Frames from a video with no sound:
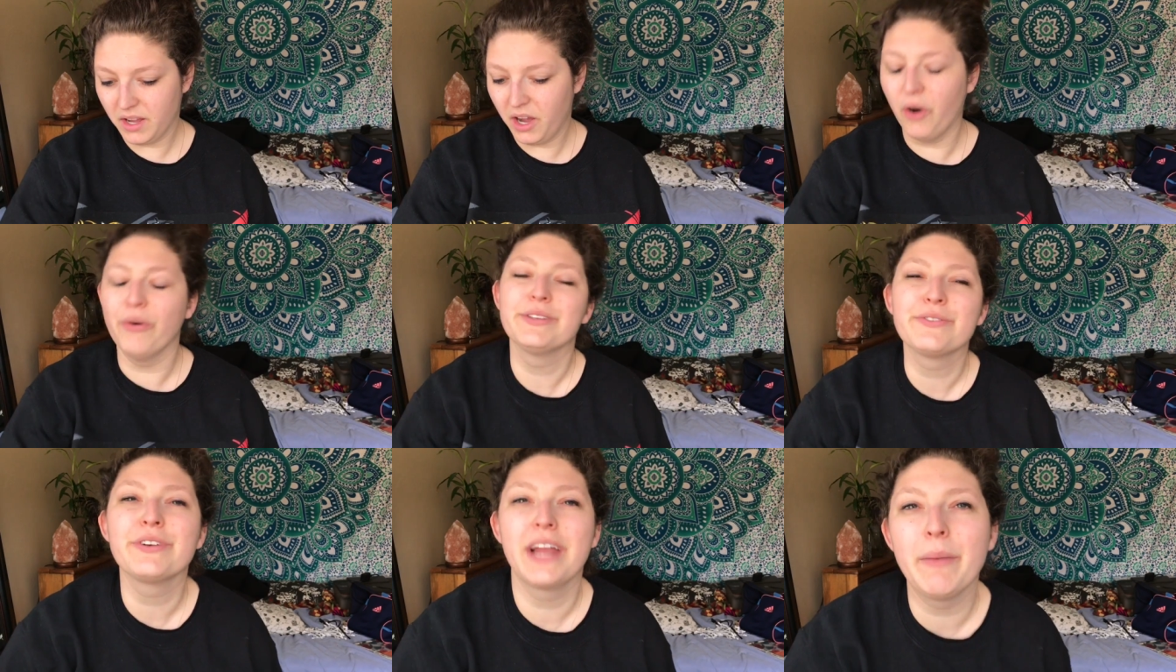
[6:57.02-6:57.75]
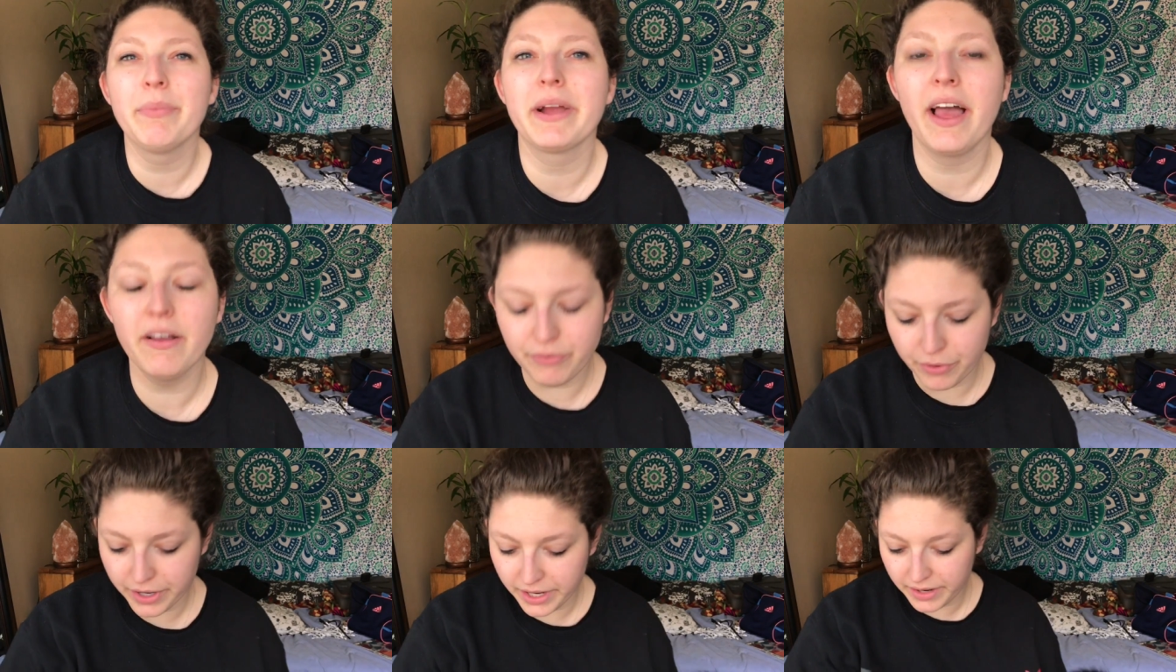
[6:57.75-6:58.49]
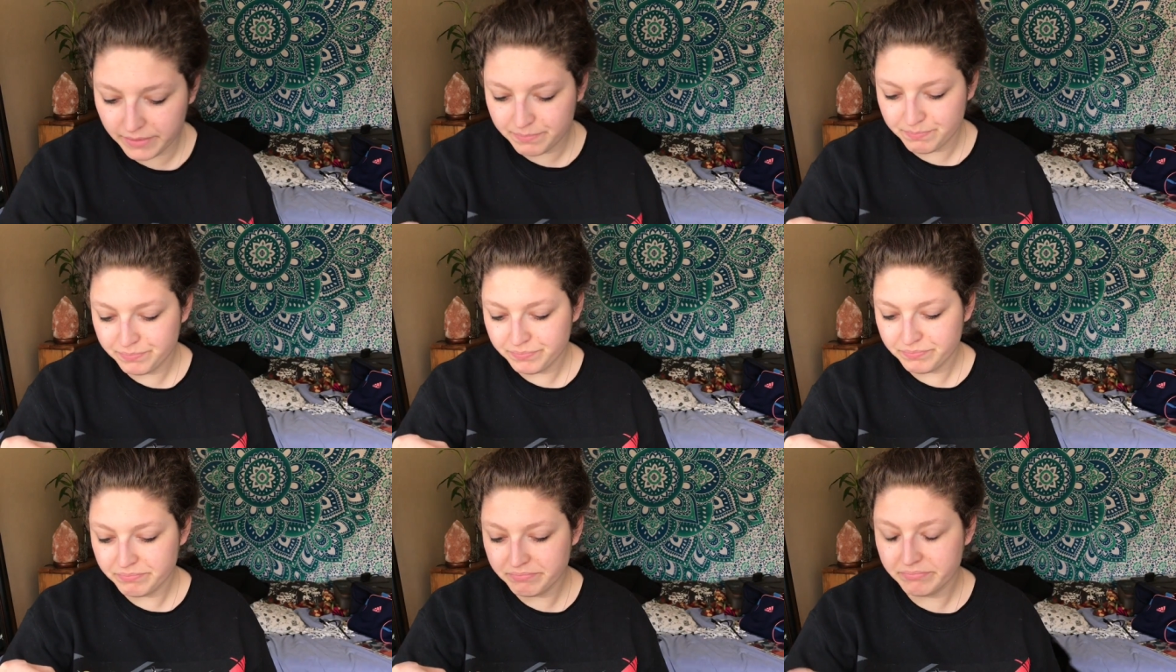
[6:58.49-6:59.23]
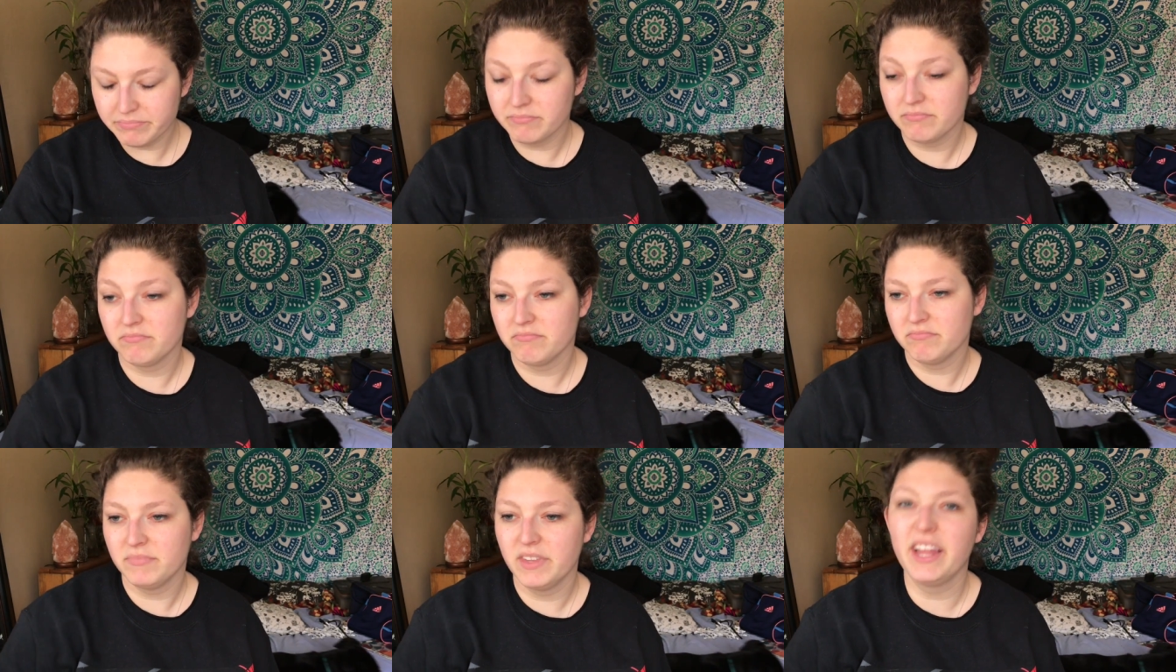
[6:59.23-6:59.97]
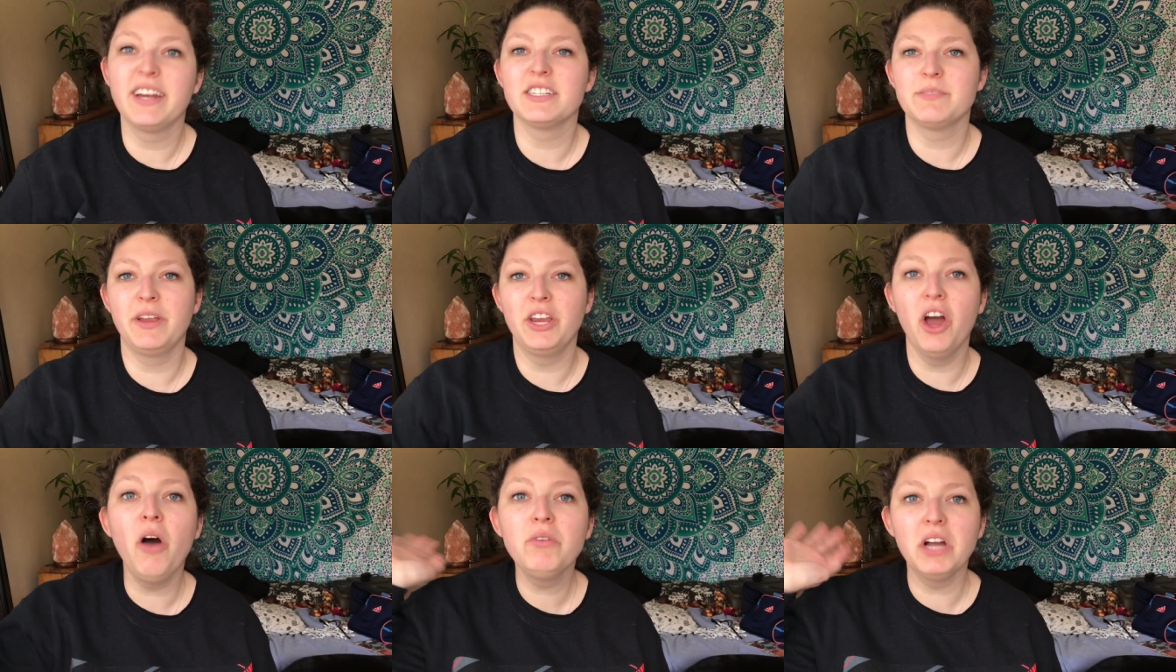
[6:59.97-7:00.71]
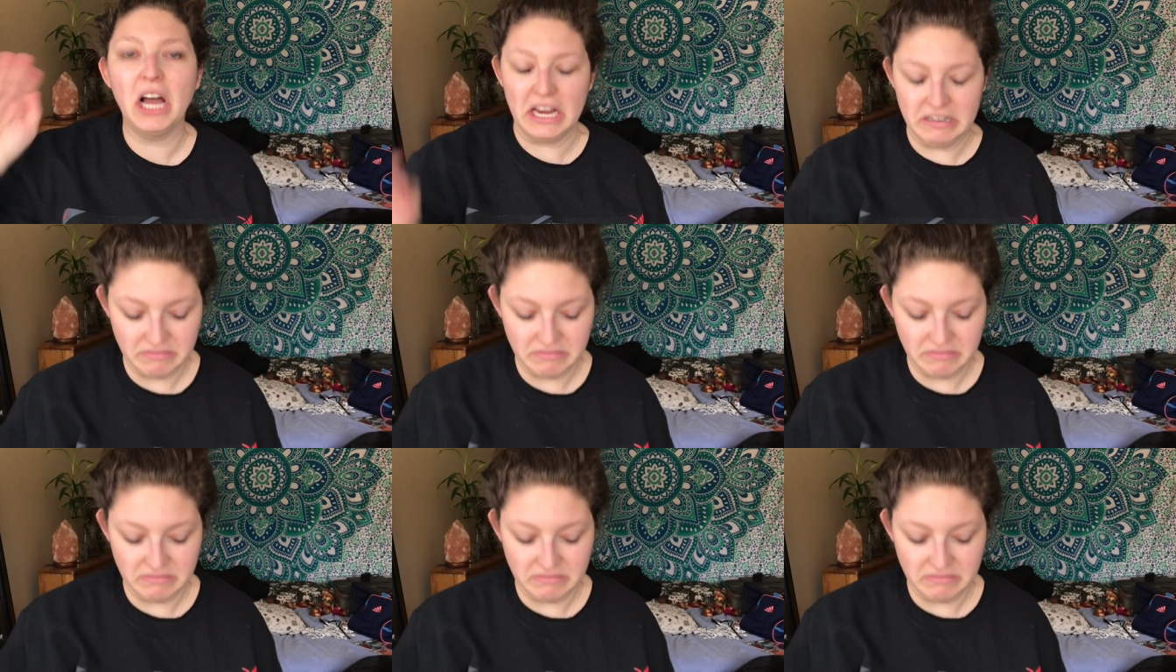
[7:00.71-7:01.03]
Oh, it's for Napa, California. That does me no good.